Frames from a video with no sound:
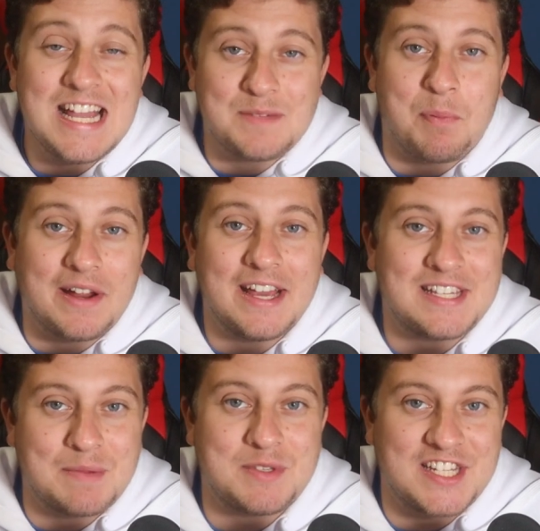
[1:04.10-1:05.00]
is bringing
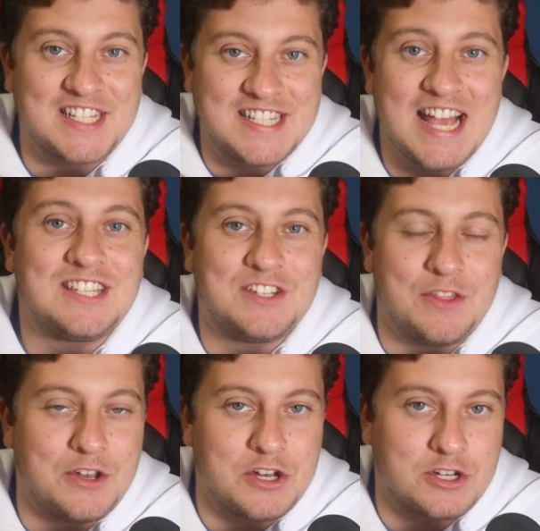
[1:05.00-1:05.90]
some success to
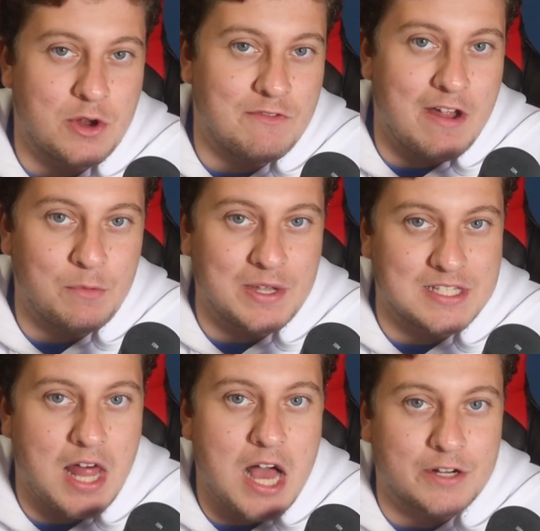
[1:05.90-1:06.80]
the Detroit Red Wings
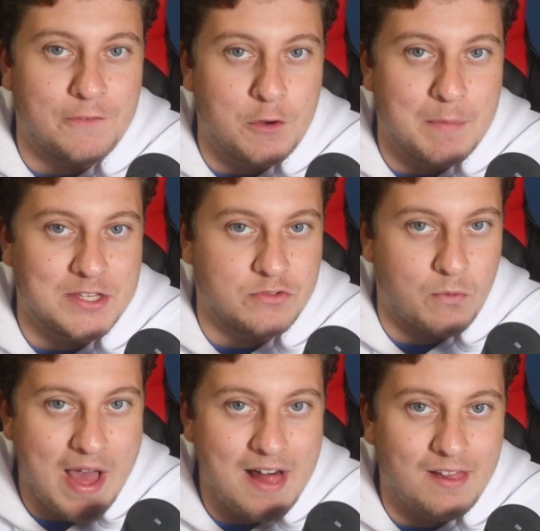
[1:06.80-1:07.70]
locker room as
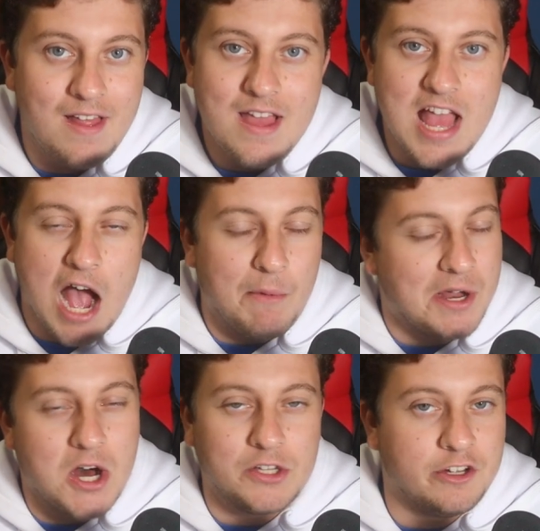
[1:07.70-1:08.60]
well. And we
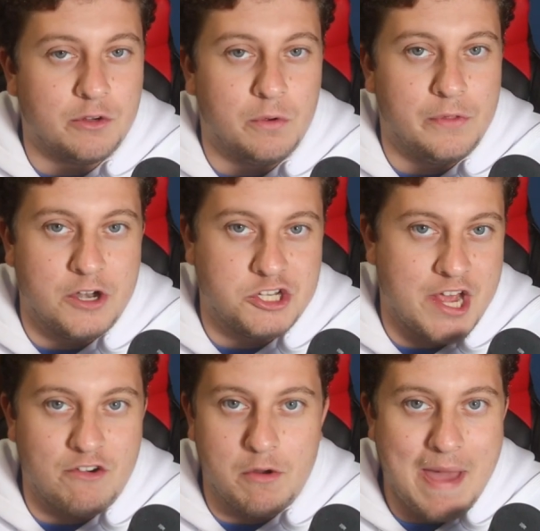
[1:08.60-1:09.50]
all know who their
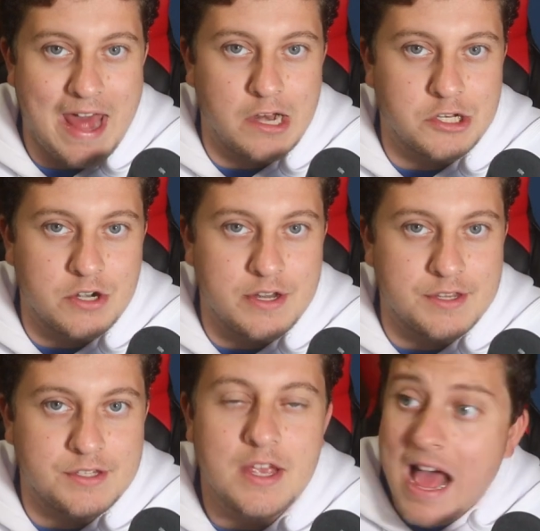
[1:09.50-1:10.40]
general manager
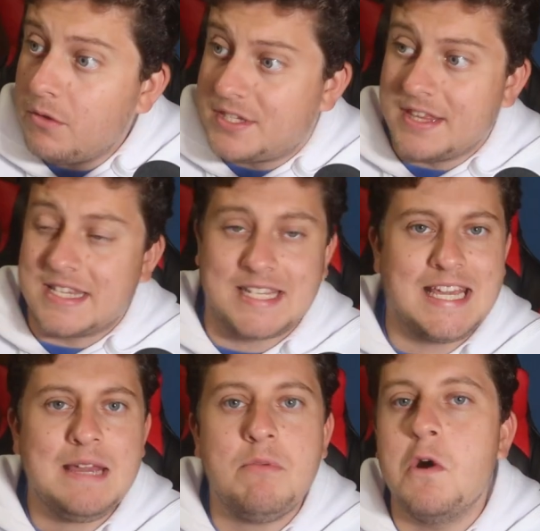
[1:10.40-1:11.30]
is. Now to the
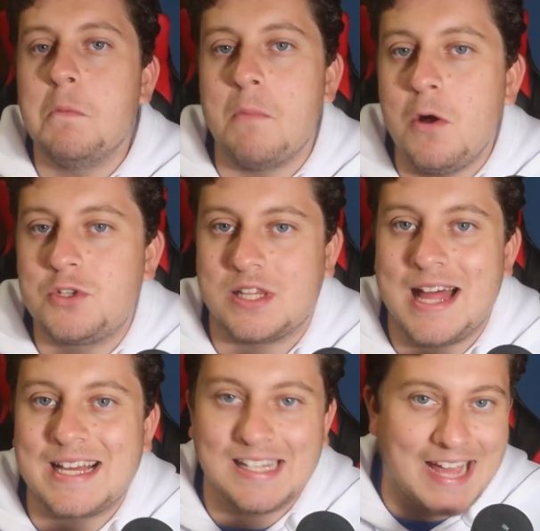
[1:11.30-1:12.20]
team who most
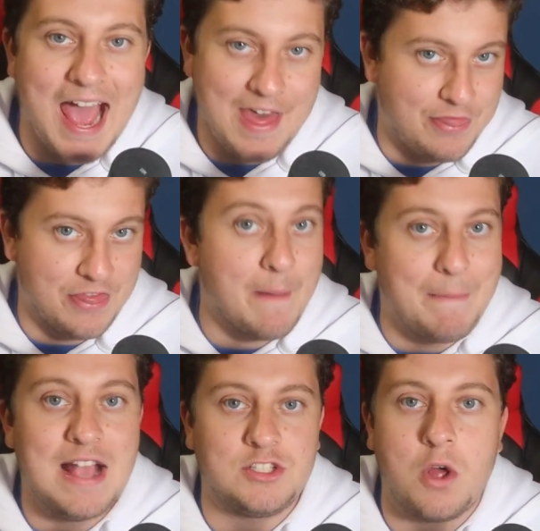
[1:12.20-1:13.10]
likely had the
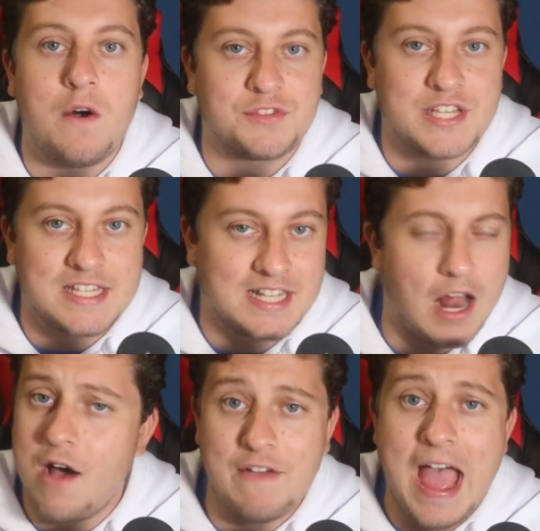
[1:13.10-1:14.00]
best offseason
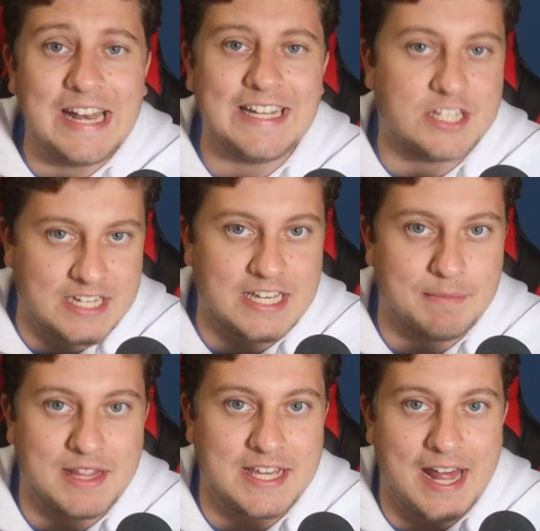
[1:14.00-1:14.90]
of any
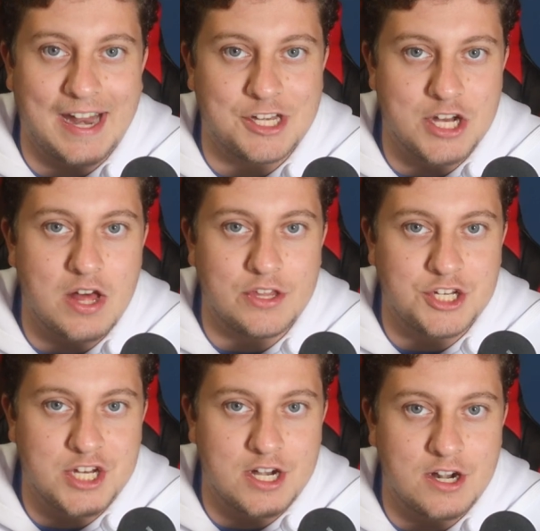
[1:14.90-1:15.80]
team in the NHL
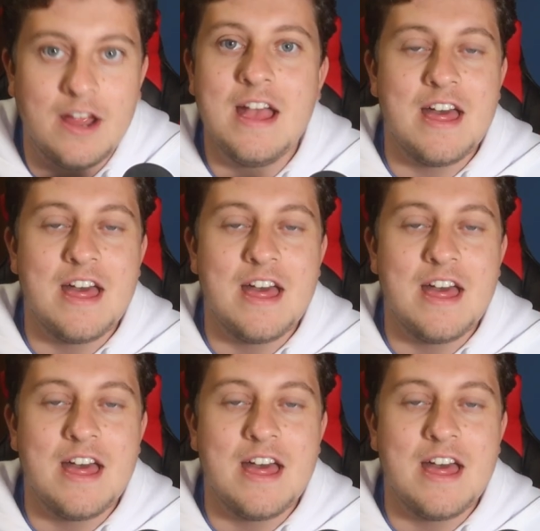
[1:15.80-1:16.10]
this year,